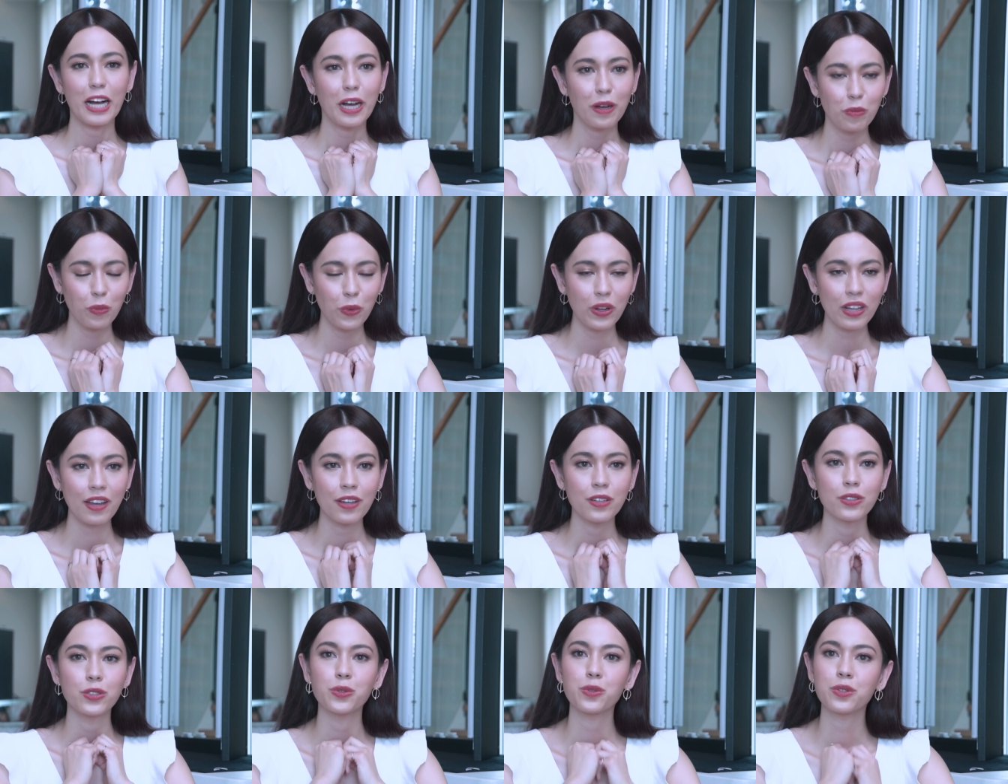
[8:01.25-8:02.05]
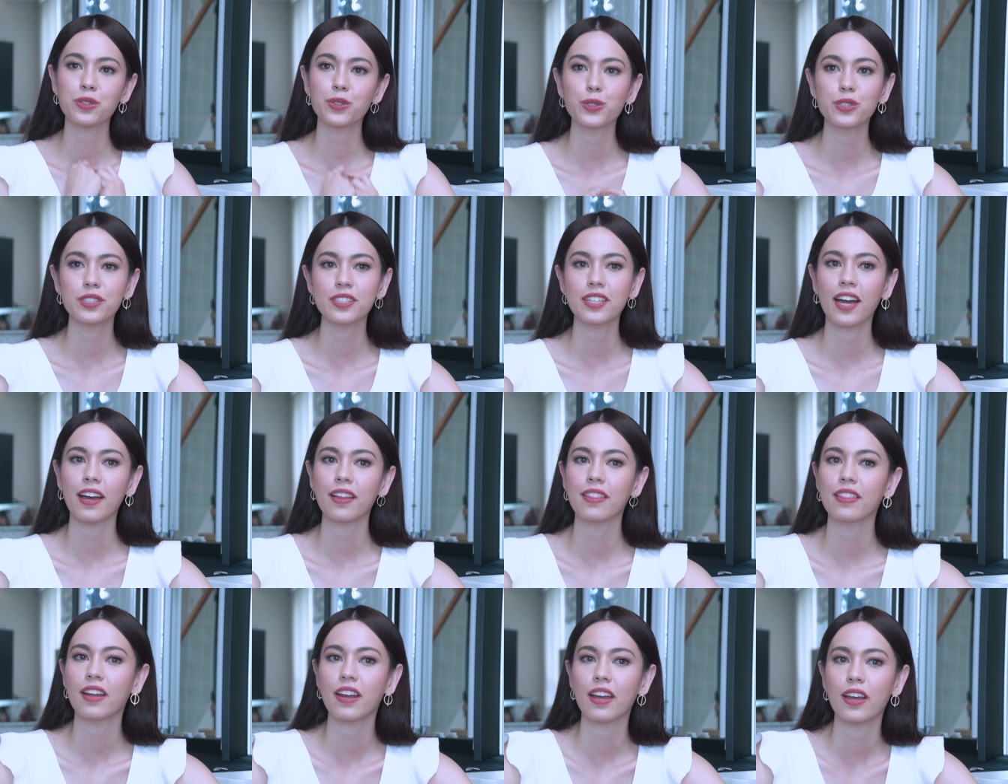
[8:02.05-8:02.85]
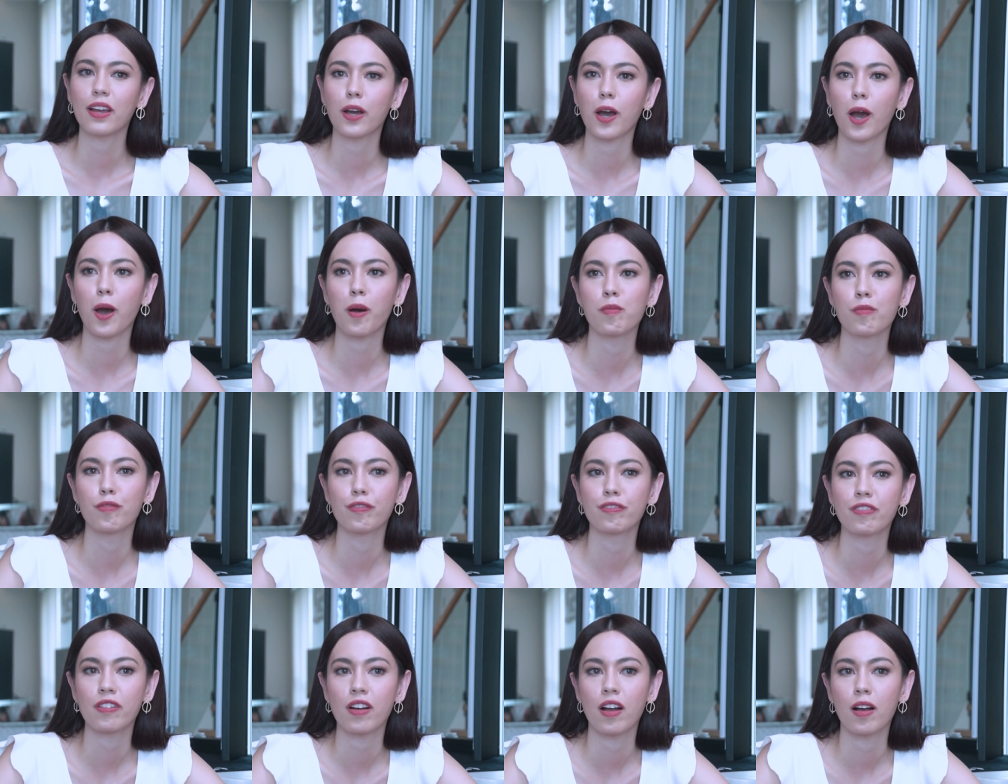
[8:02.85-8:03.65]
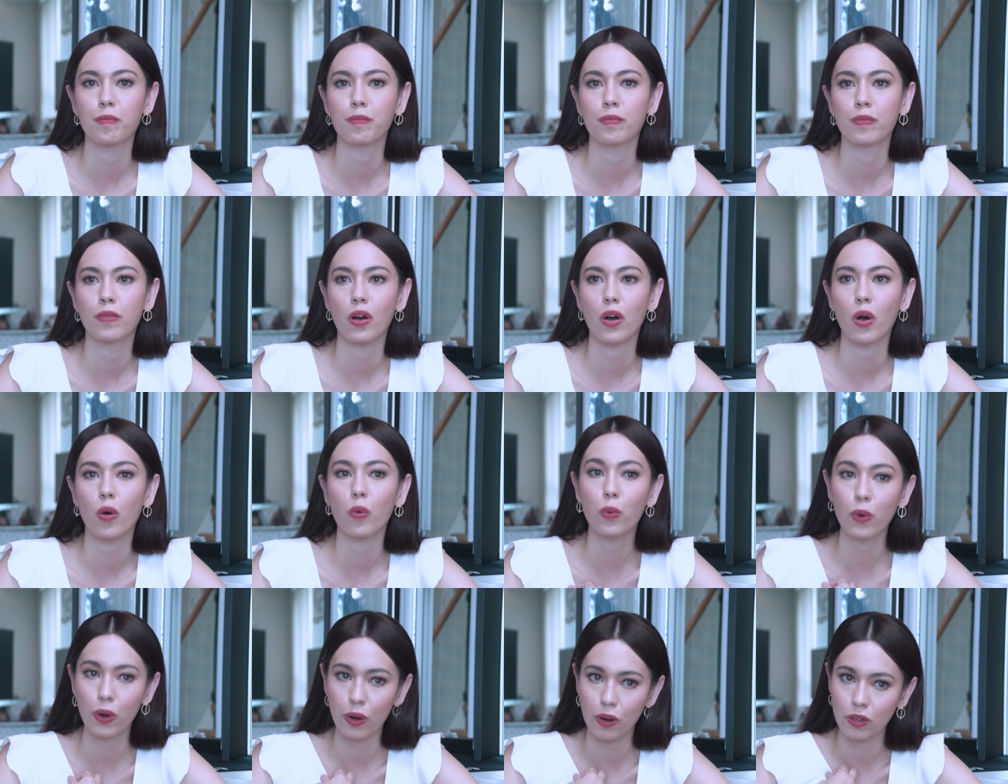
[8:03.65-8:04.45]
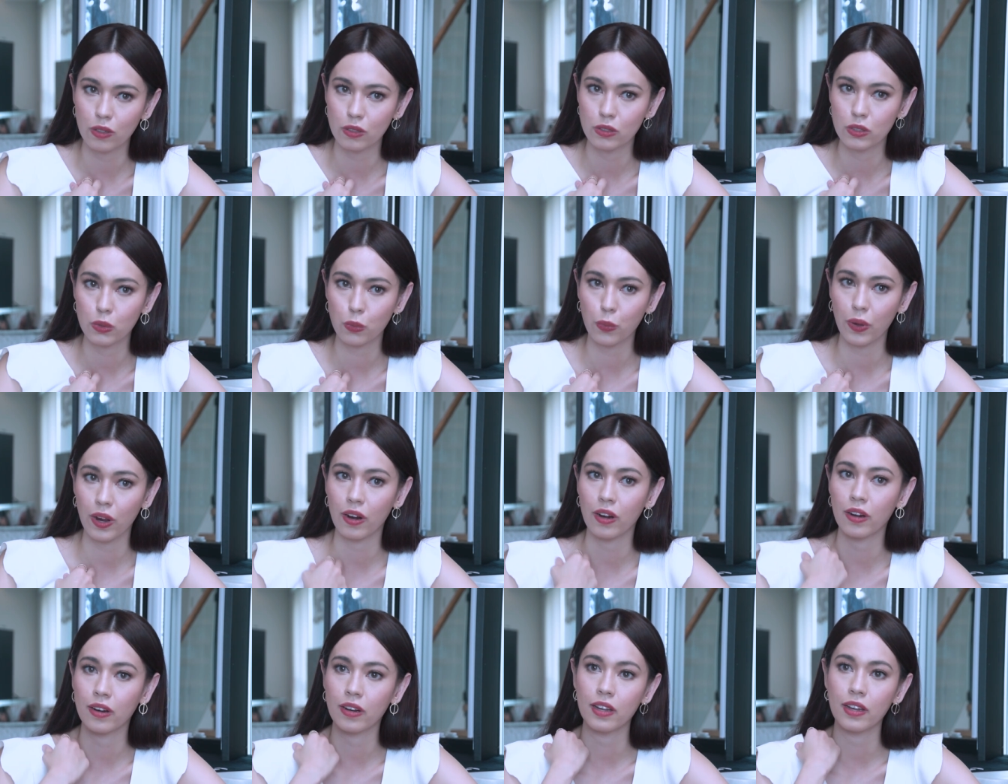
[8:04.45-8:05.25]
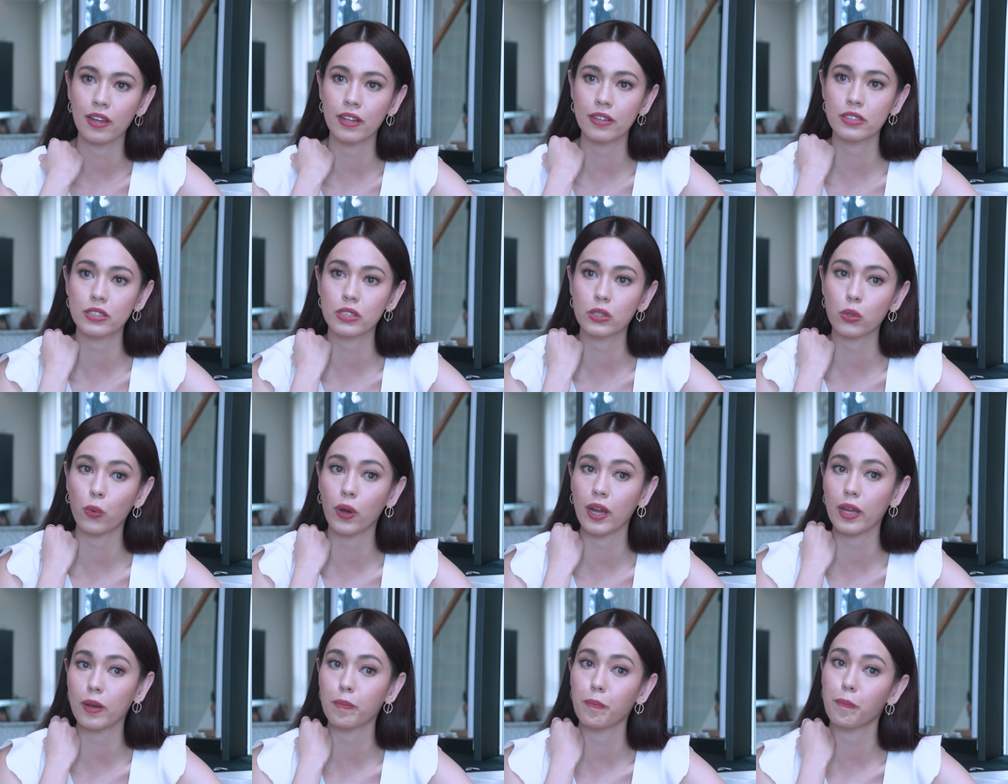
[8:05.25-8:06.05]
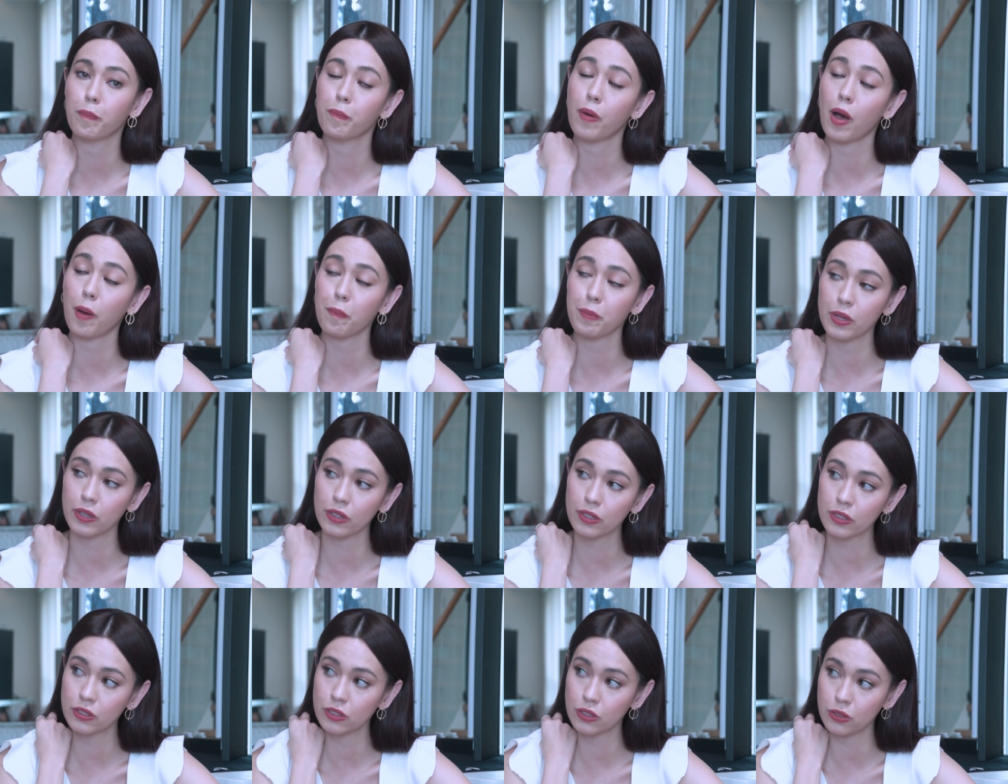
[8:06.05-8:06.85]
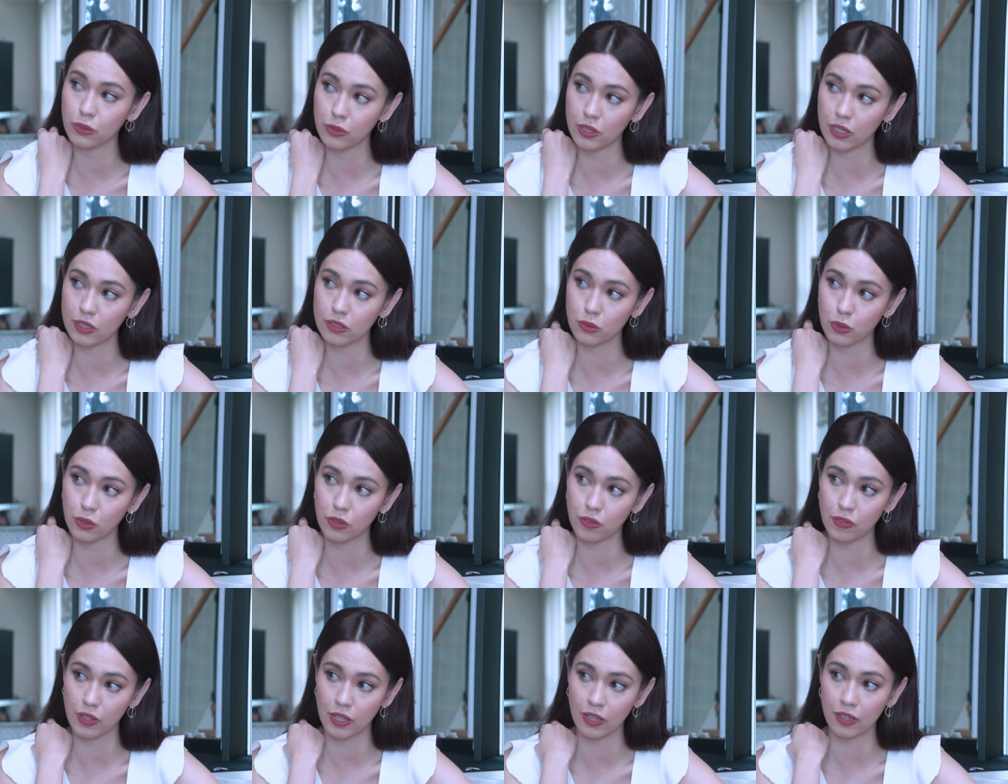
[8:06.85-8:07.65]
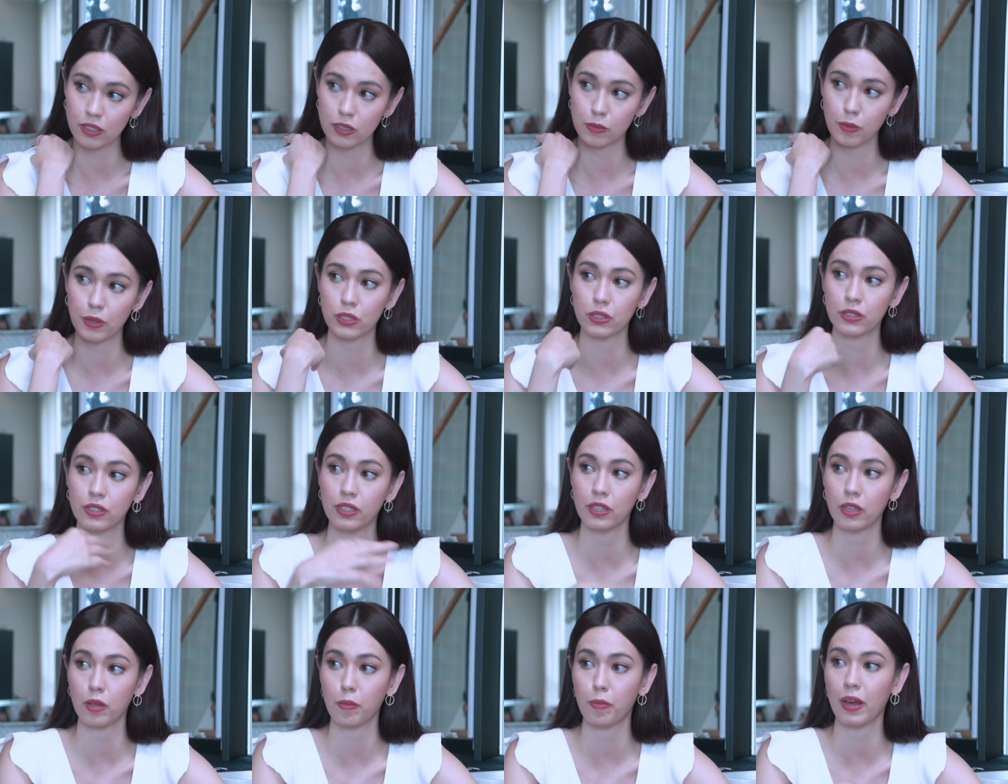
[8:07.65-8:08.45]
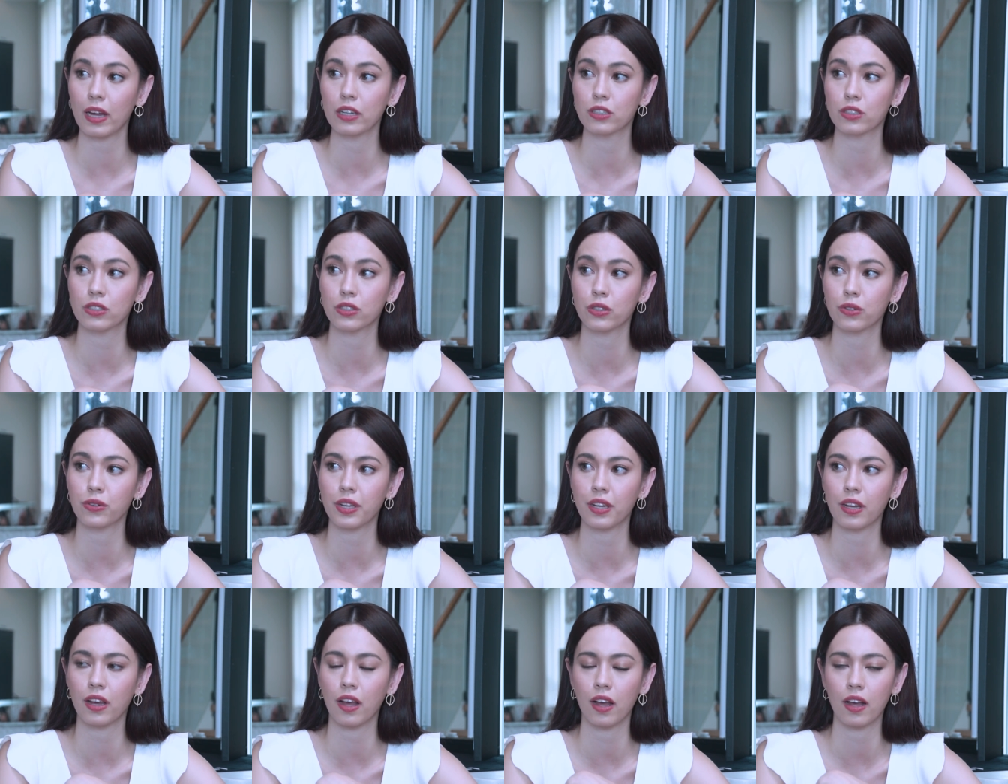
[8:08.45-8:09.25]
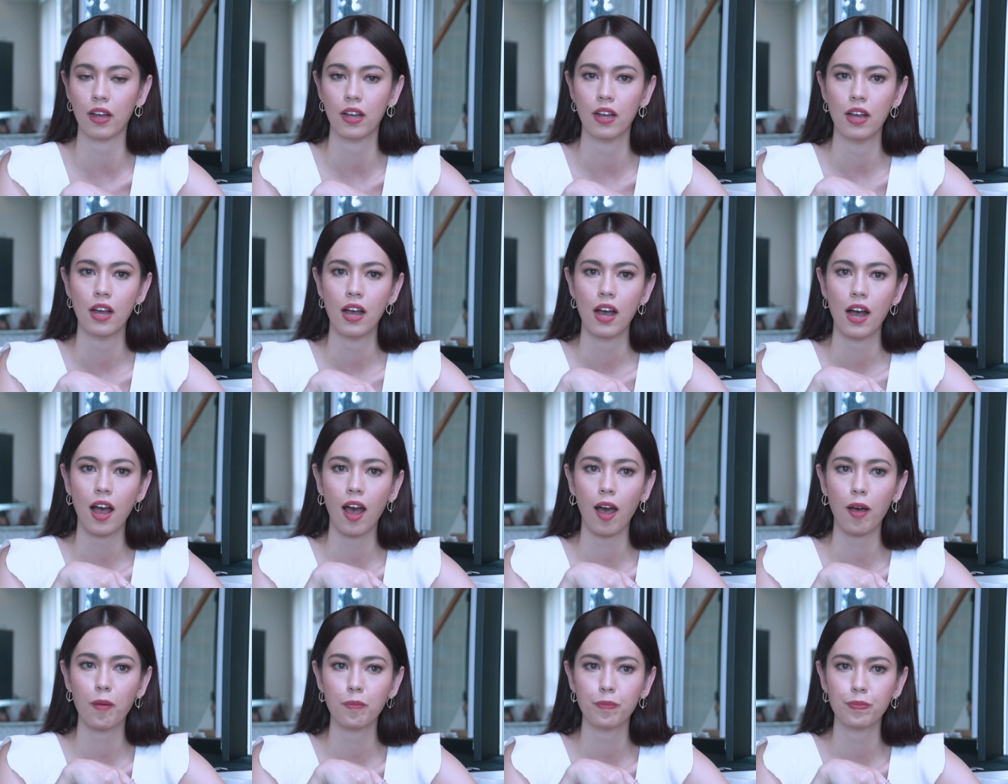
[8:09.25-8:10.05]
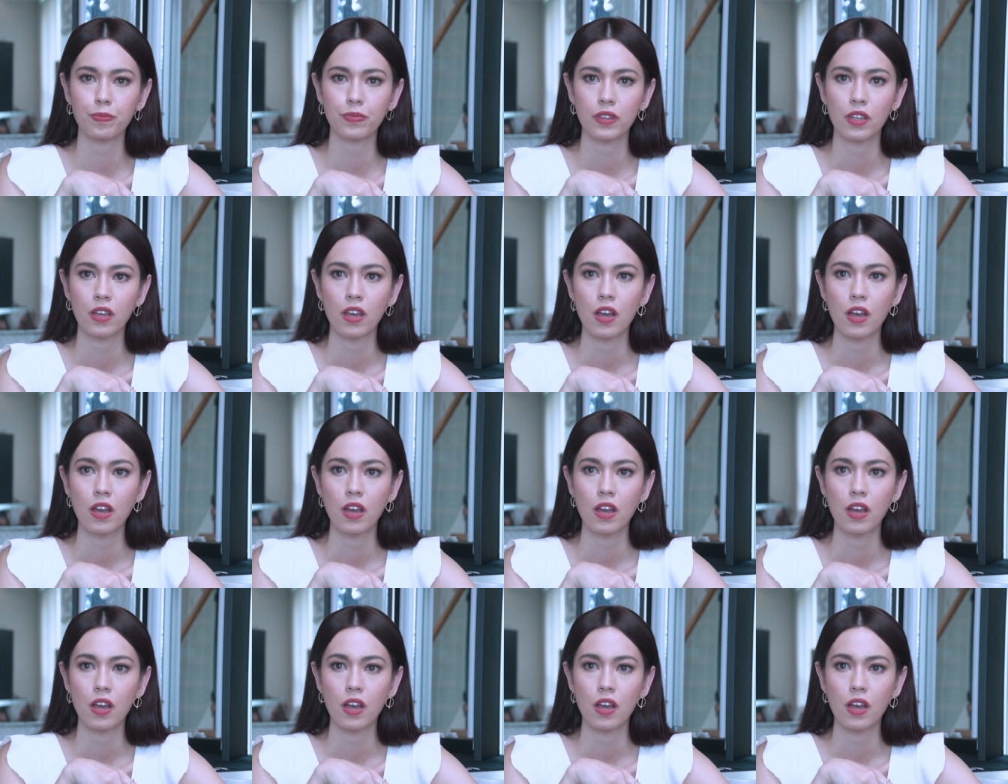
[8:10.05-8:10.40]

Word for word: um, well, I do understand that I come from a world where it's quite popular to do that sort of thing, especially in the pageant arena. Um,